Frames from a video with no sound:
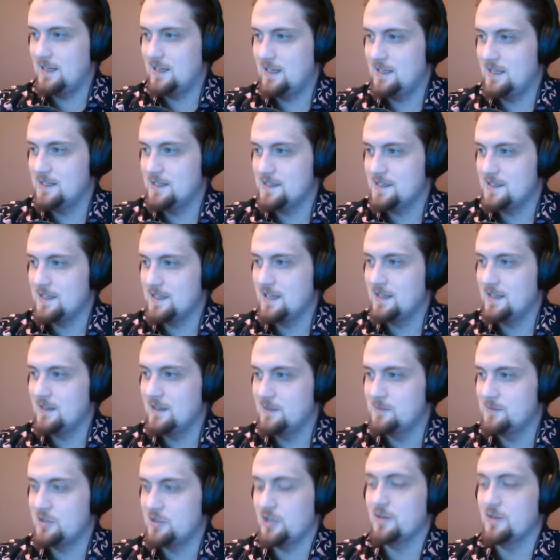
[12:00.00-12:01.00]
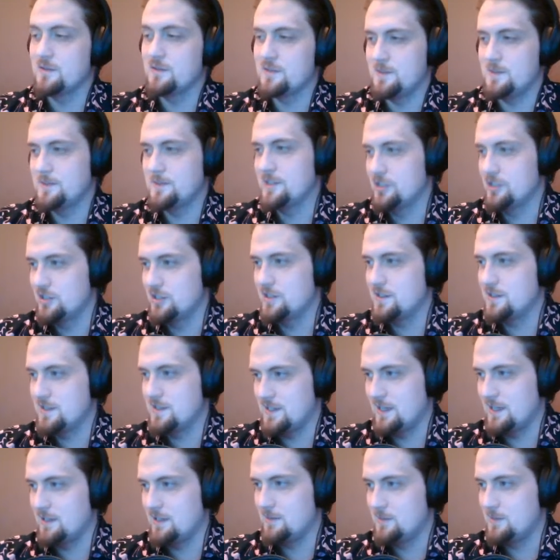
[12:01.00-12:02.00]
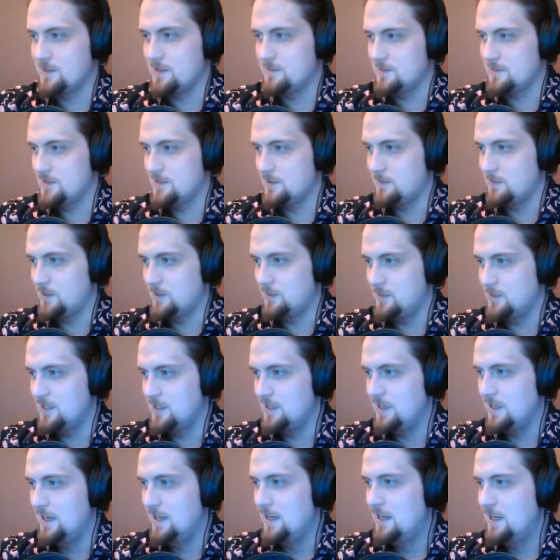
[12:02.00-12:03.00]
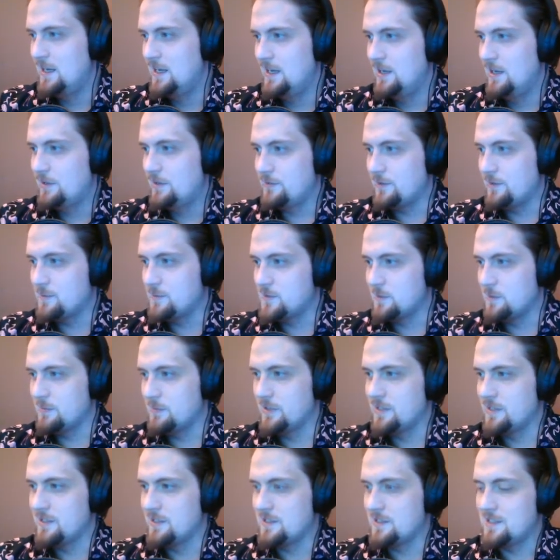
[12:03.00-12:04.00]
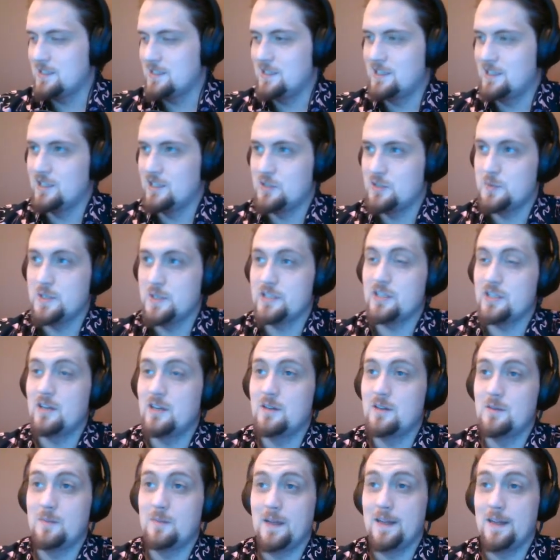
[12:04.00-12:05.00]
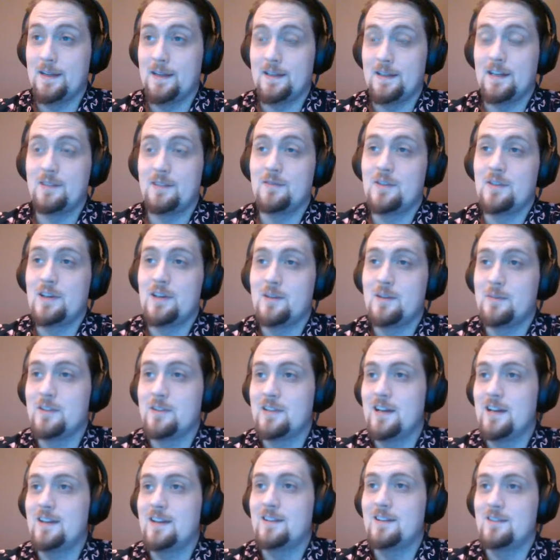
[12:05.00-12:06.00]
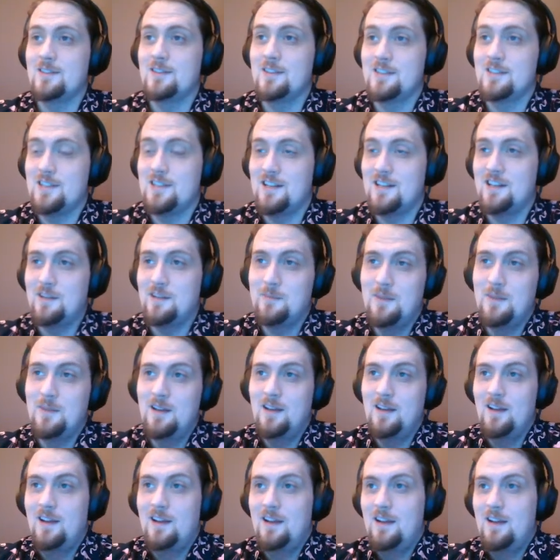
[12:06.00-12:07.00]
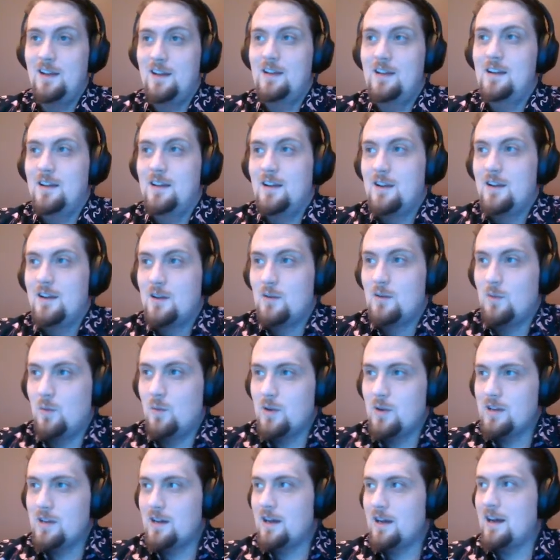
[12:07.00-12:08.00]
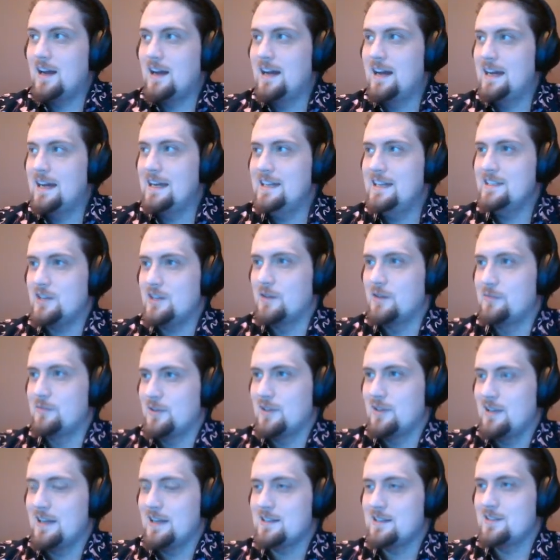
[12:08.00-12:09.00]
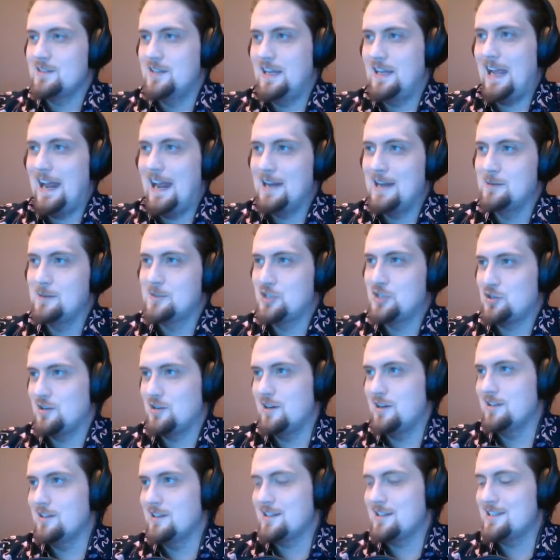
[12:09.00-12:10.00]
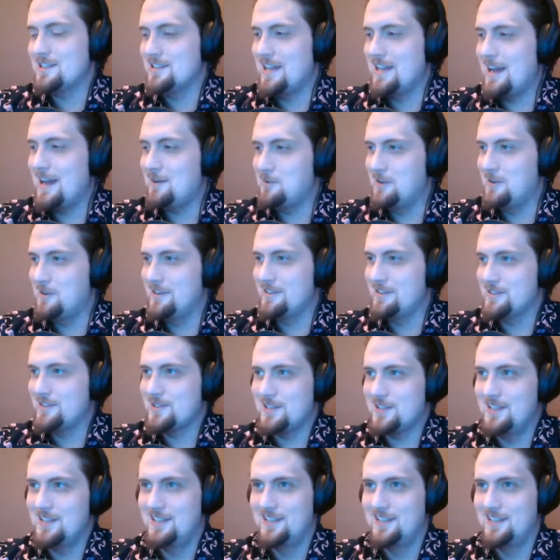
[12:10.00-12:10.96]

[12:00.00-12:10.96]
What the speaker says: Salem. Turn Smudge into Salem, I'm assuming you mean. From Sabrina the Teenage Witch. Oh man, I haven't thought about that in a long time. What a height of animatronics that was.